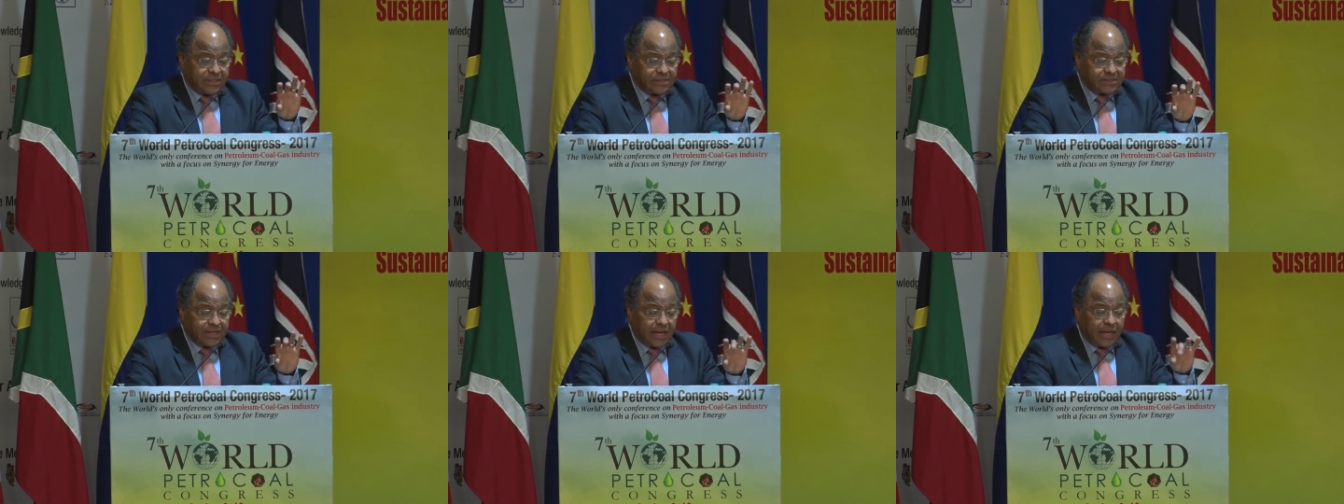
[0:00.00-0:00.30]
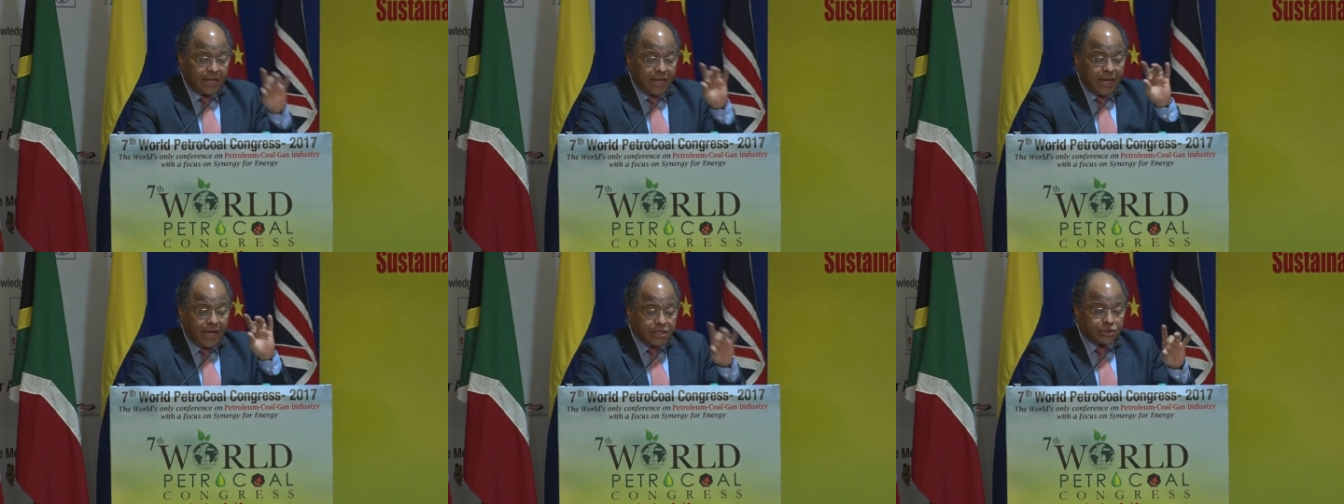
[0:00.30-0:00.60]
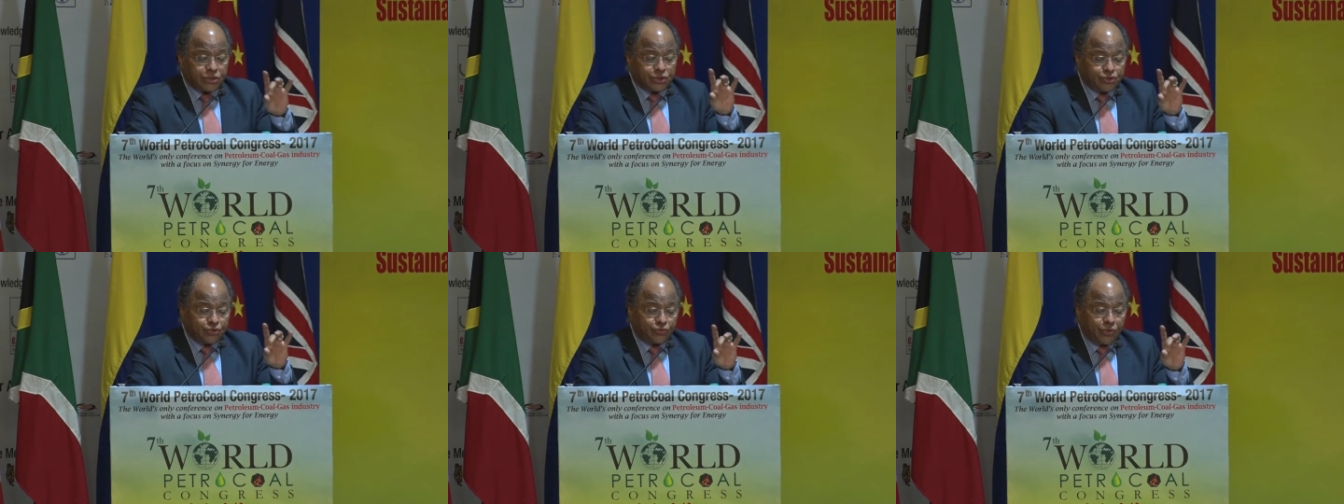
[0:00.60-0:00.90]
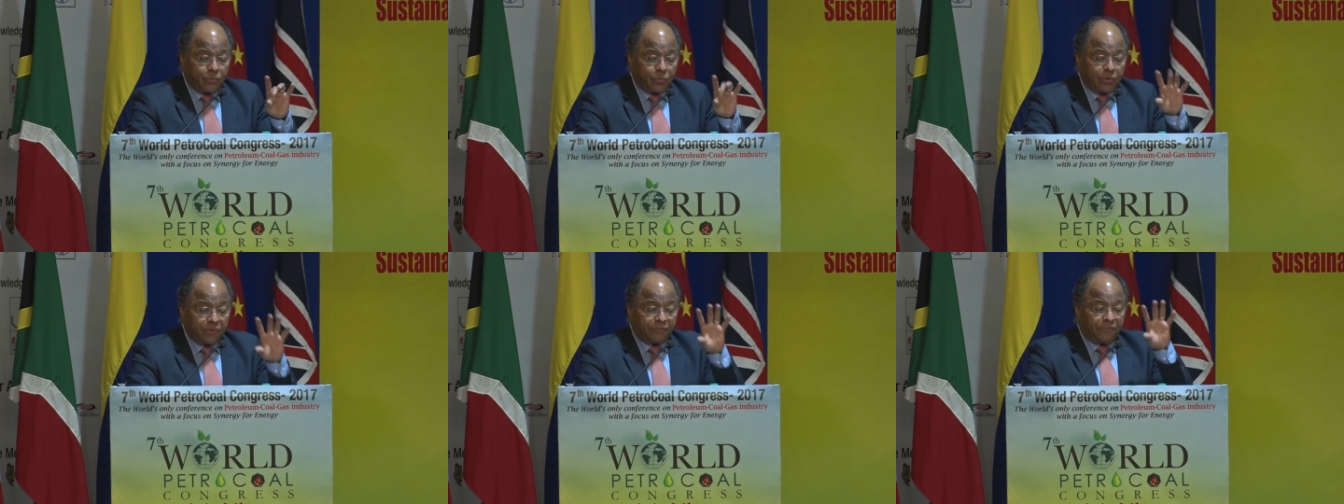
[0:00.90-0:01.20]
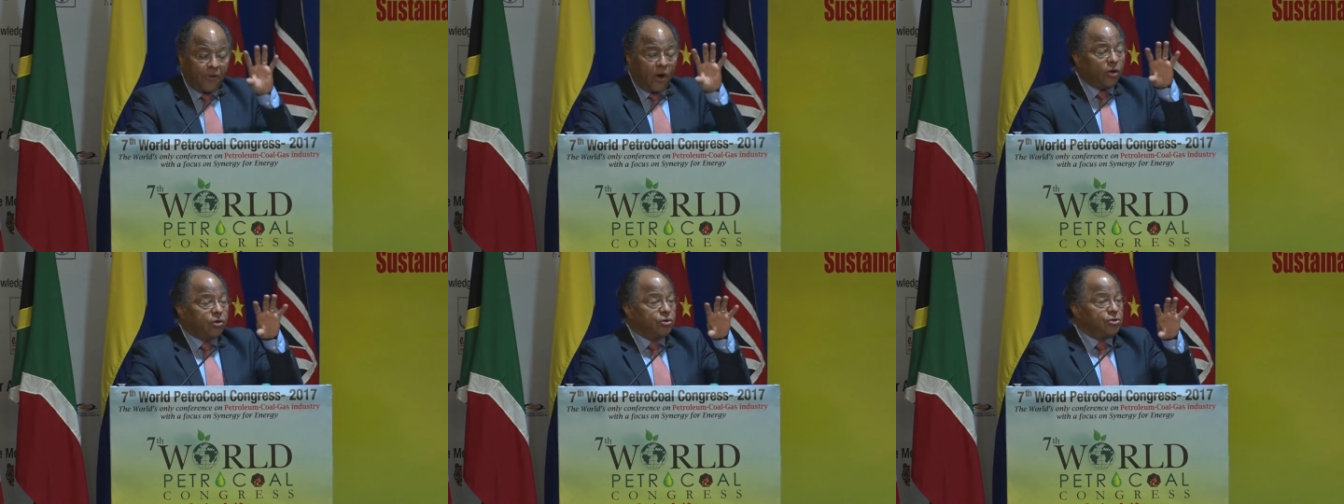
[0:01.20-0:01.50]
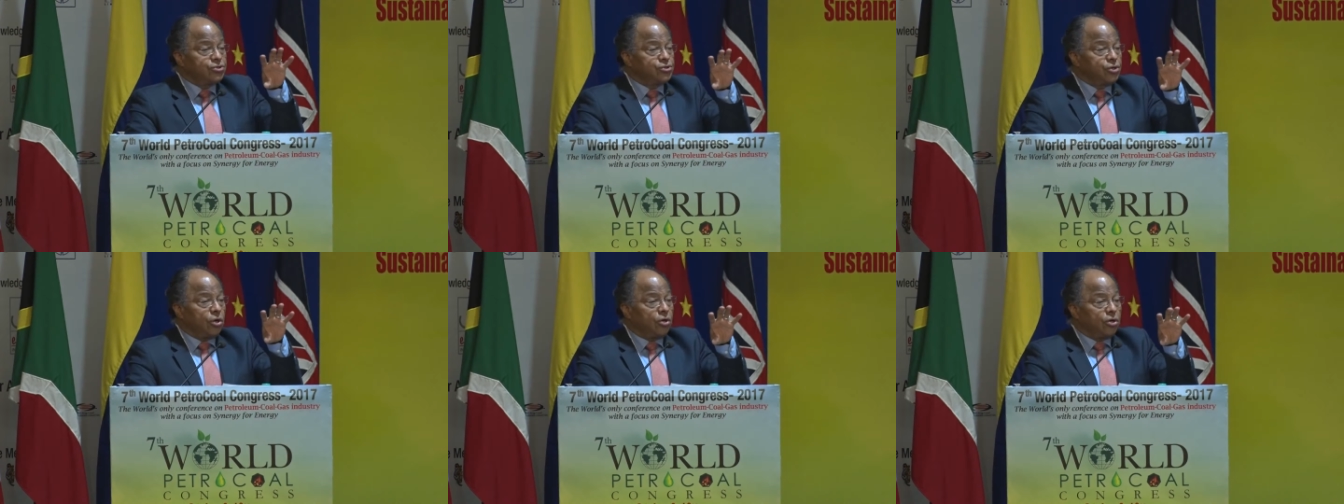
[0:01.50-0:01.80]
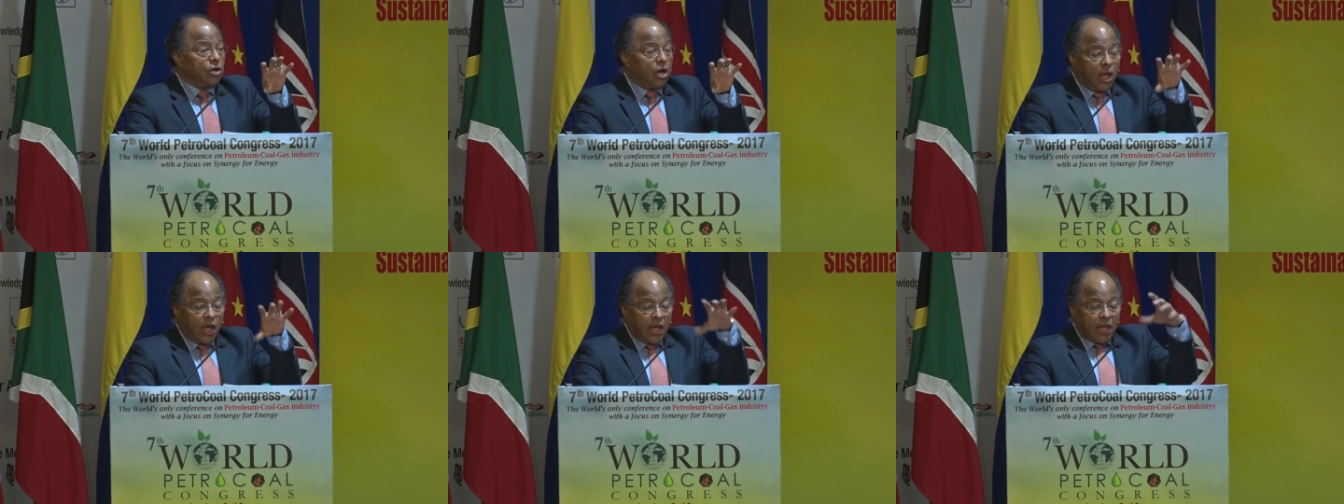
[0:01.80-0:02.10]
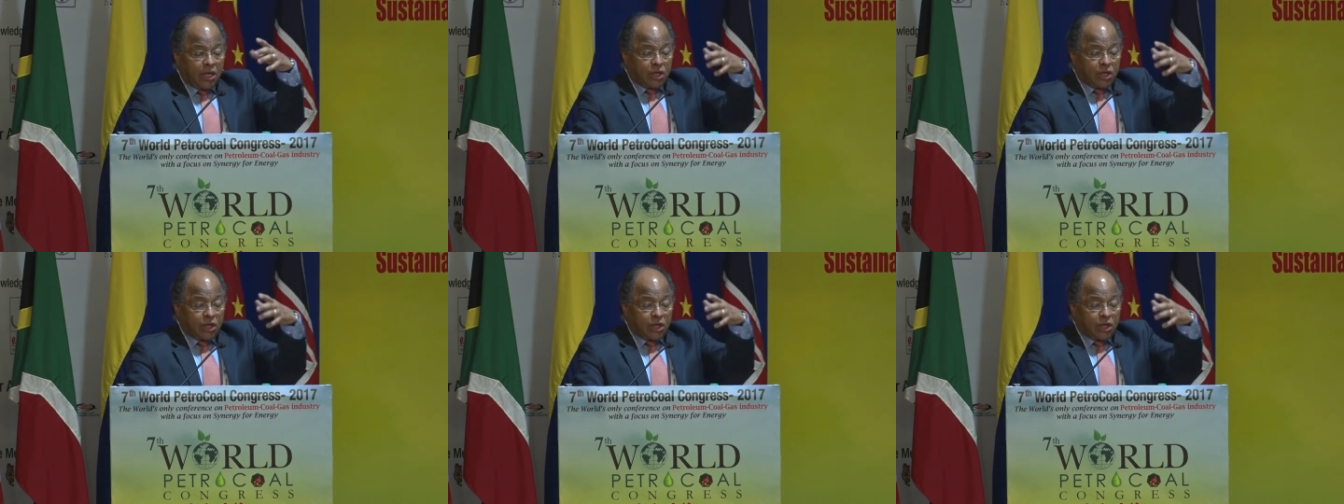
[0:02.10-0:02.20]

They say industry with focus on